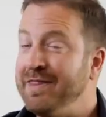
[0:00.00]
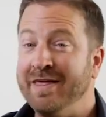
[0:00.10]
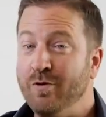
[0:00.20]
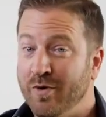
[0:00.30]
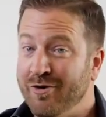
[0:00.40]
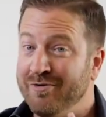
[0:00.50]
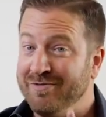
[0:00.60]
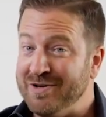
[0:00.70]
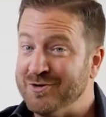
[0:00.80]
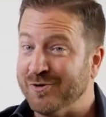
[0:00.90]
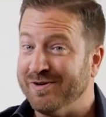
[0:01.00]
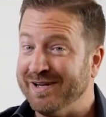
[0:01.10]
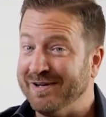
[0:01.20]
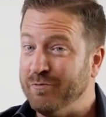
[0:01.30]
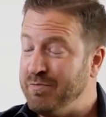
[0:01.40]
And they will
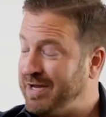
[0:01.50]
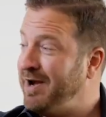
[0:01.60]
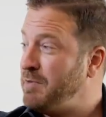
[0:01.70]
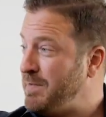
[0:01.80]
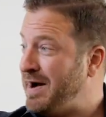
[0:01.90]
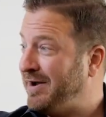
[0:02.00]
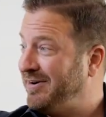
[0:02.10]
eventually become a buyer.